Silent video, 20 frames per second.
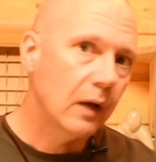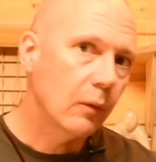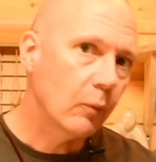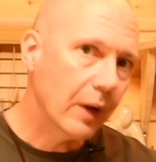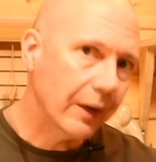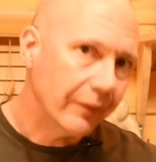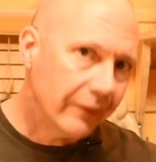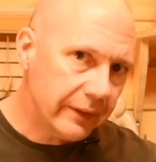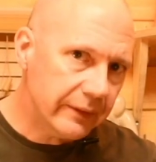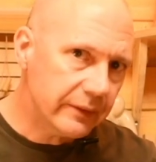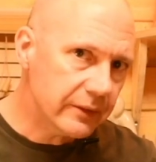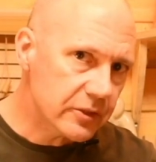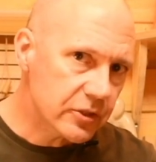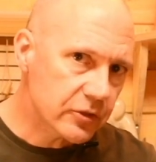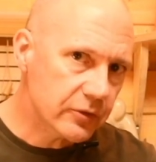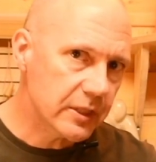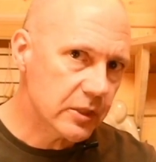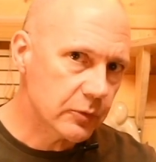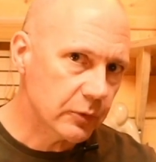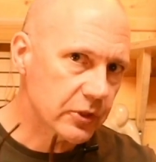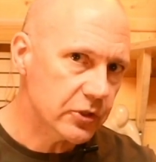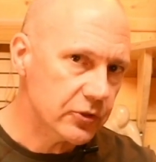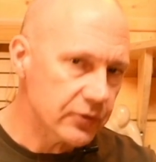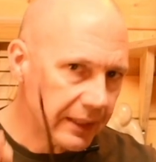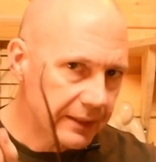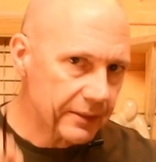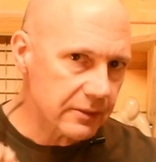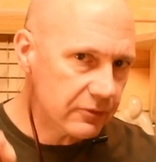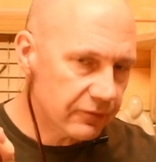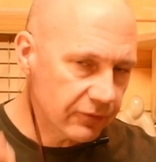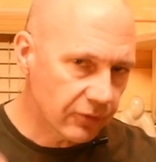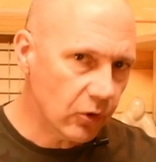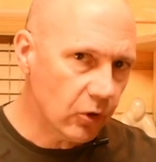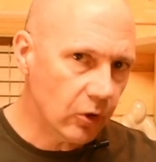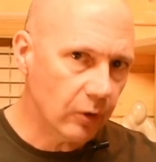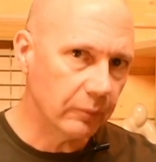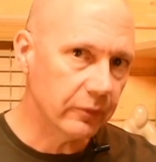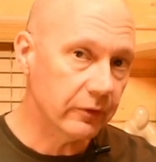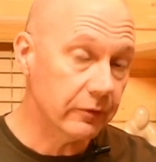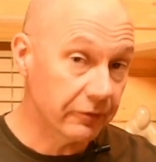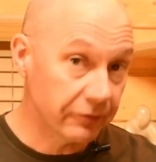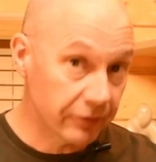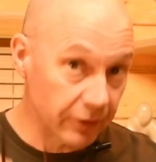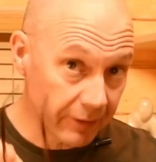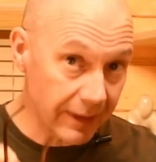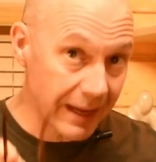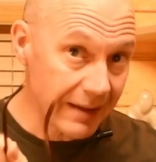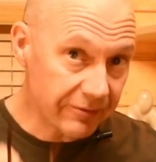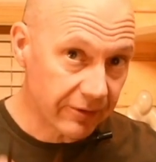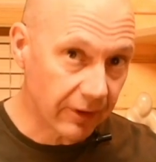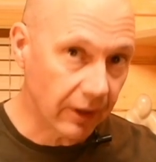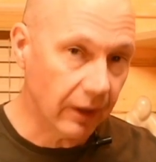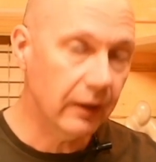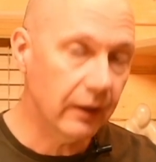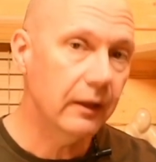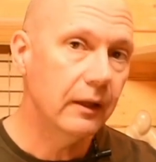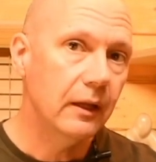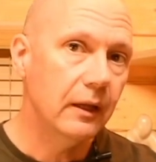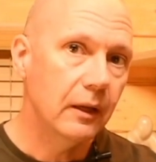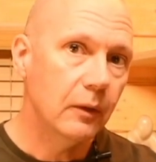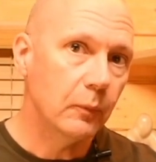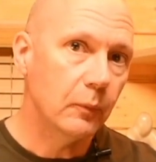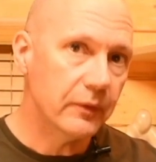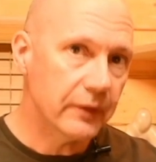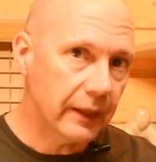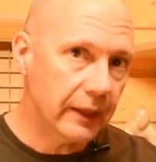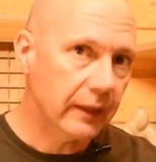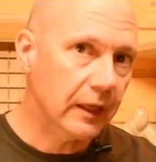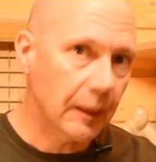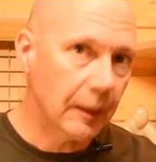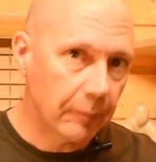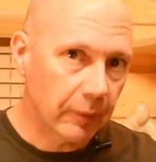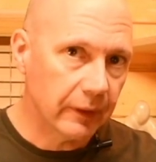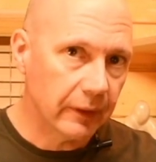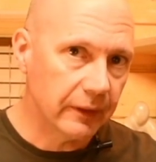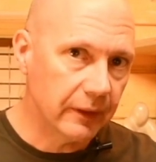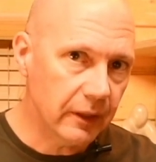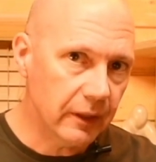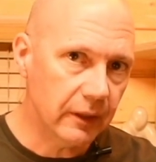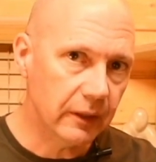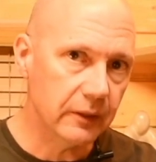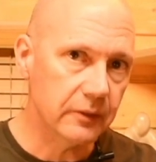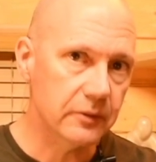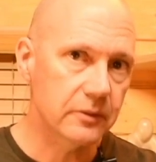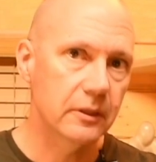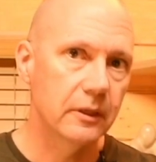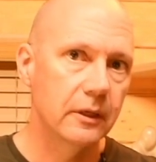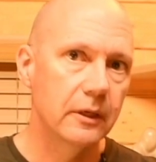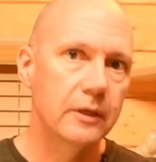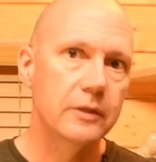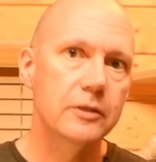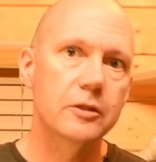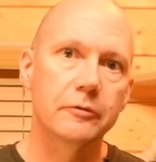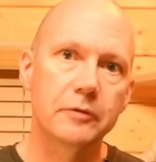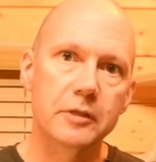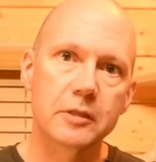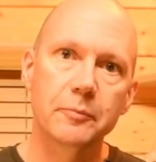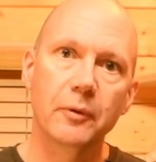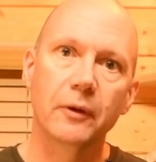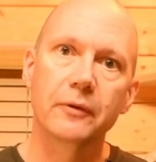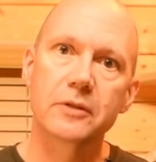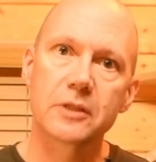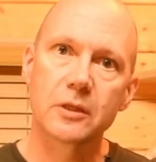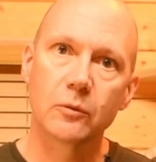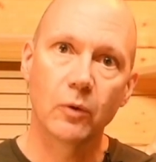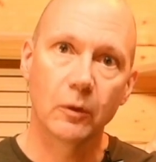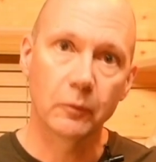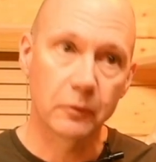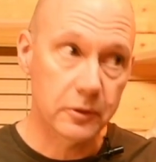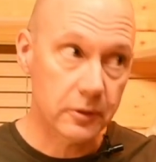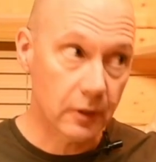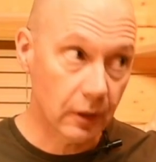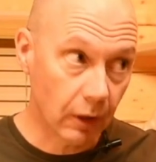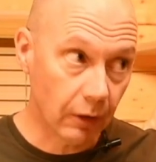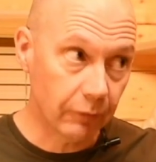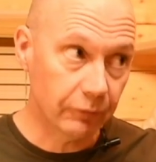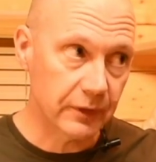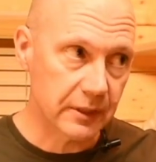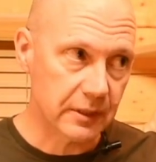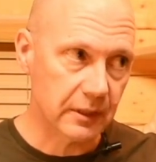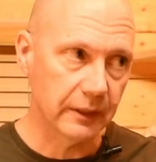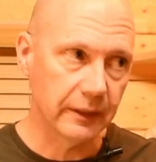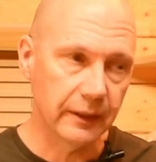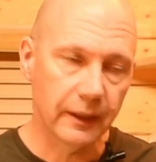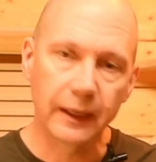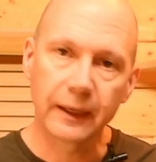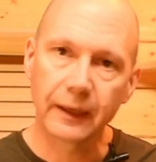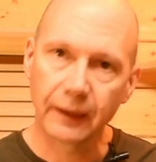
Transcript: where industries were transformed forever within a couple of years to respond to what was obviously a